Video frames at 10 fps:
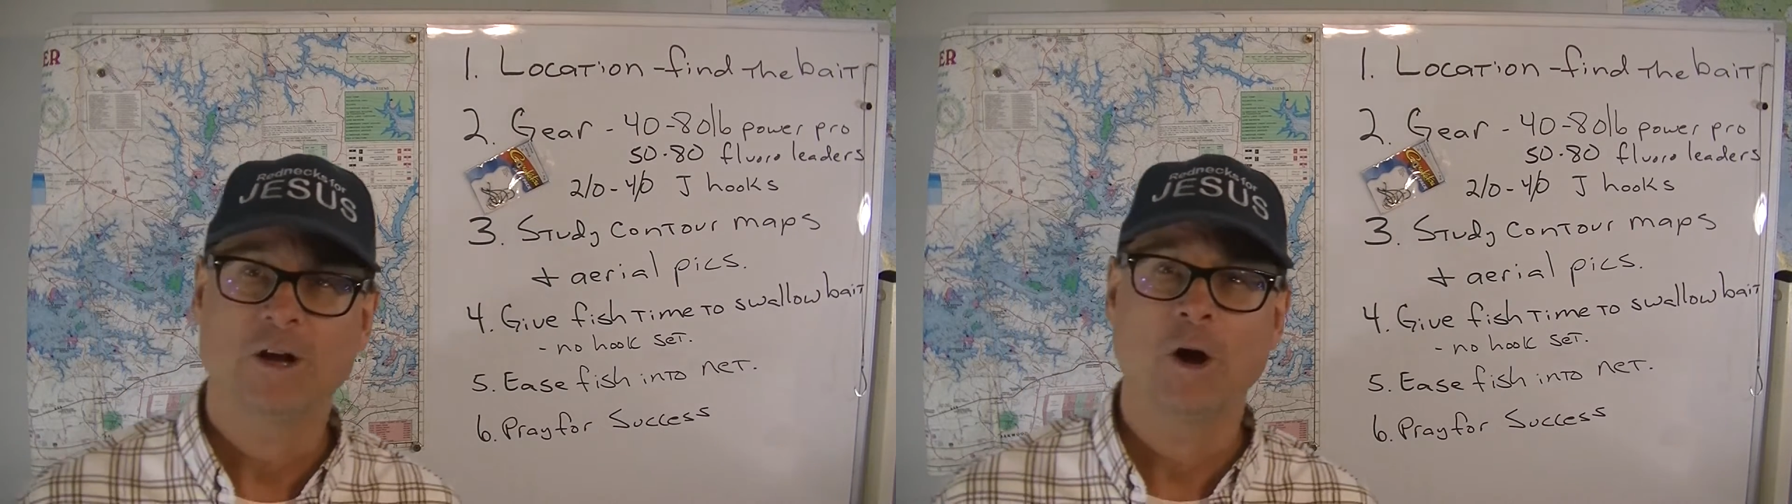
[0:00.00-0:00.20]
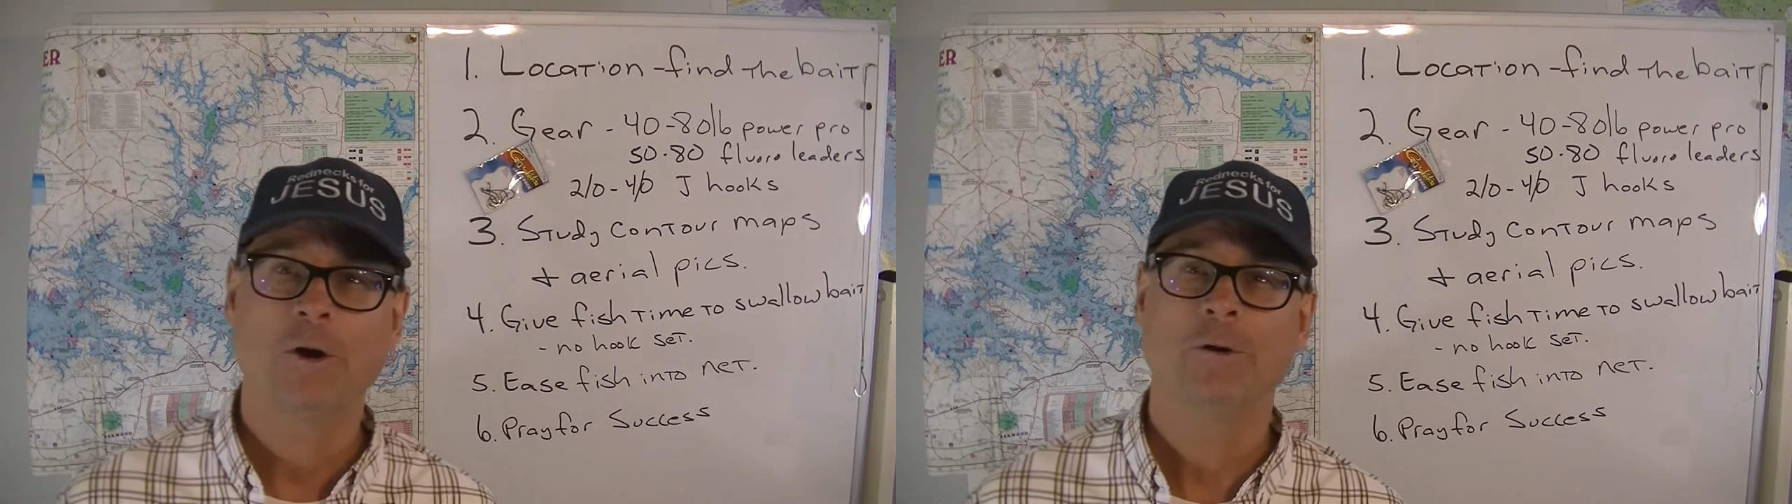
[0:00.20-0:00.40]
of
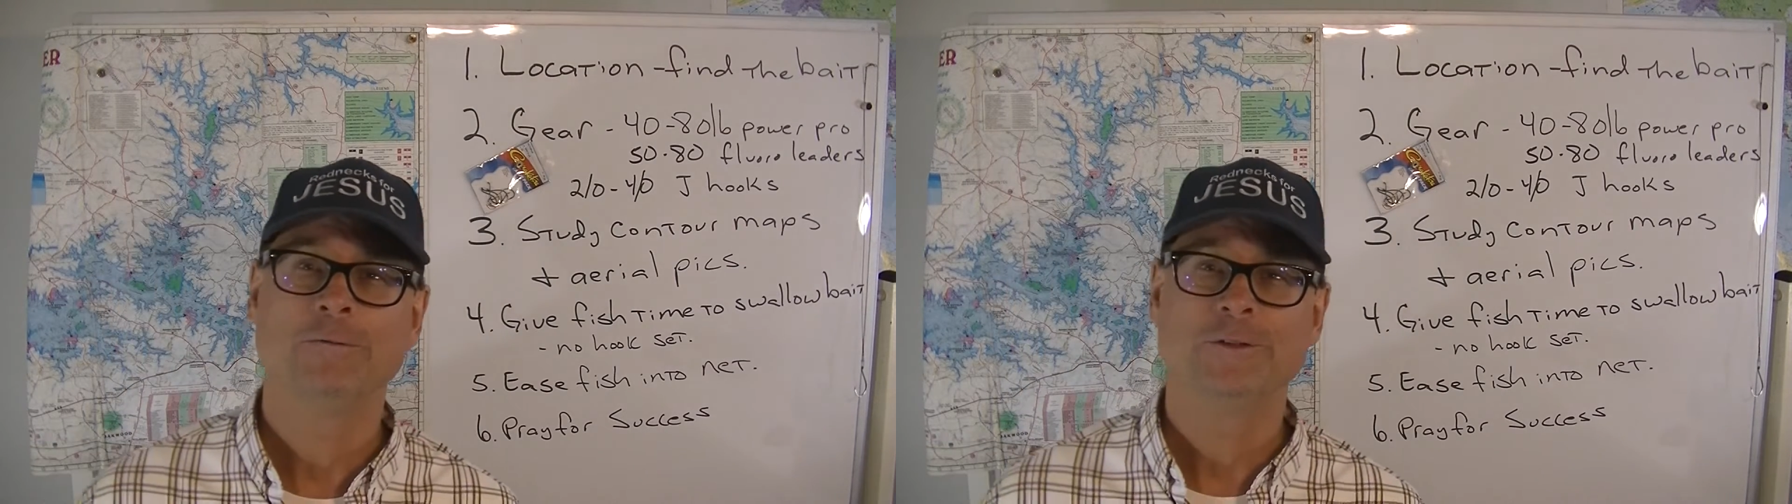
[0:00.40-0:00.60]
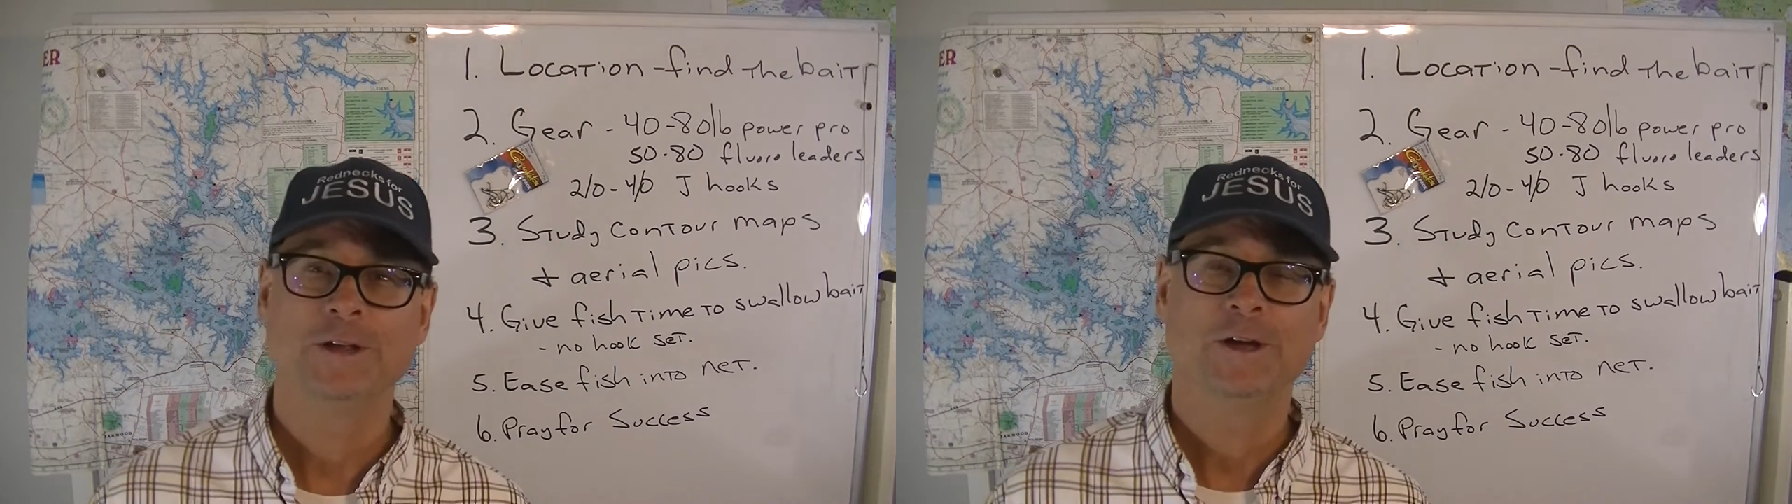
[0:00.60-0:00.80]
gar
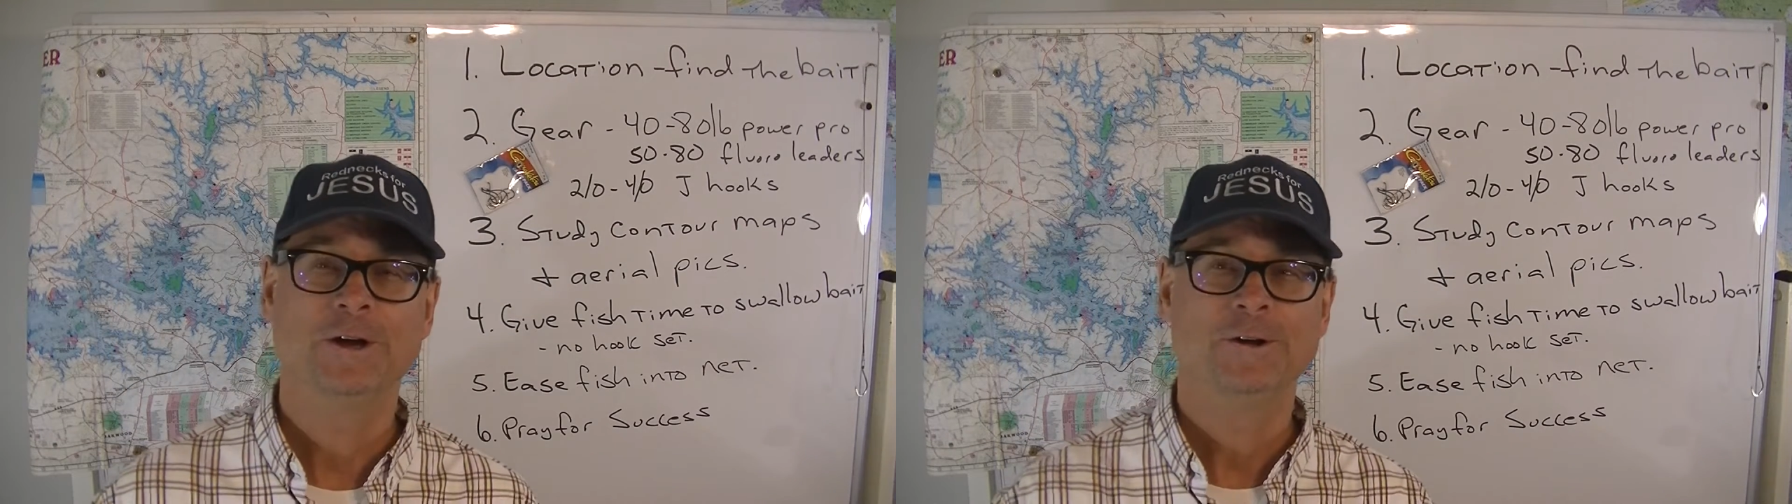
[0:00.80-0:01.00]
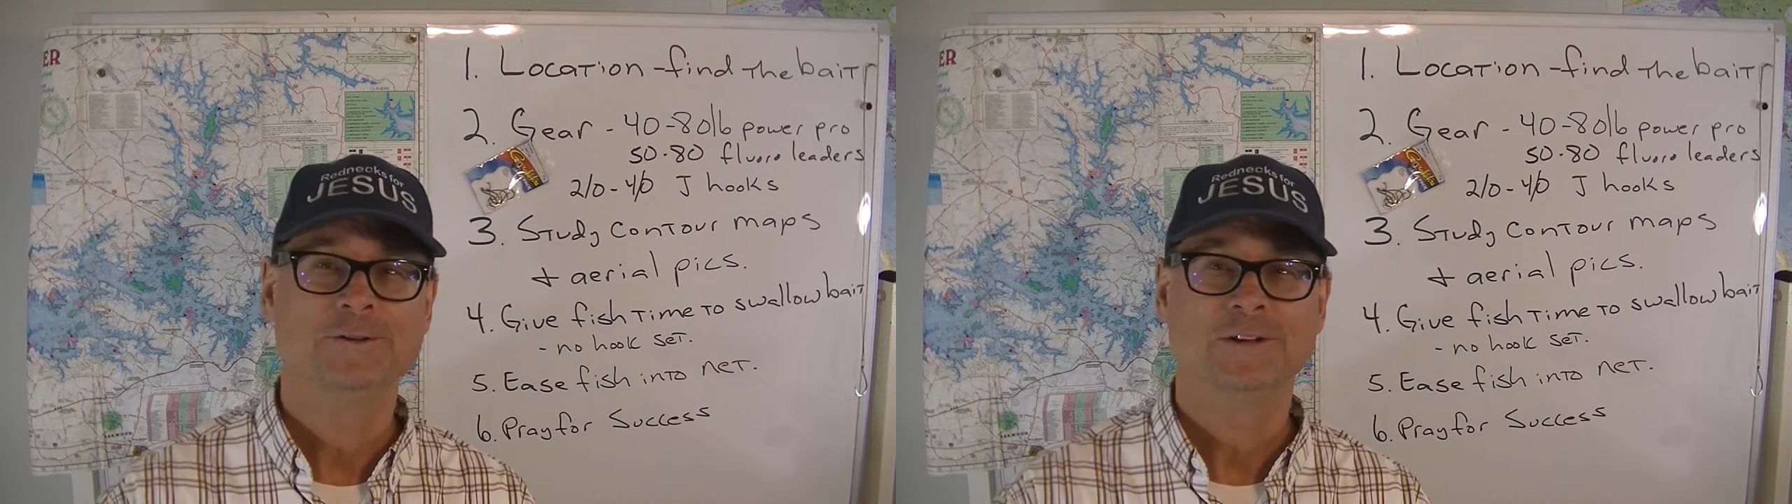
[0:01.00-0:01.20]
over the
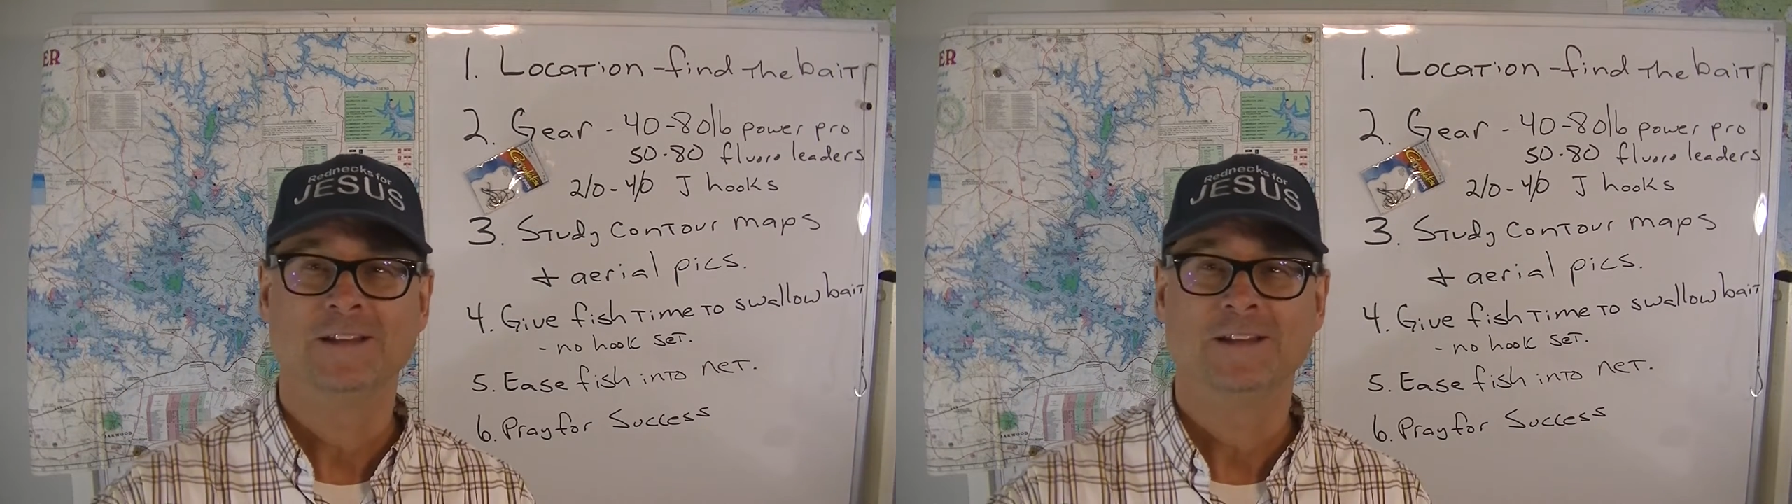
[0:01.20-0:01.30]
years,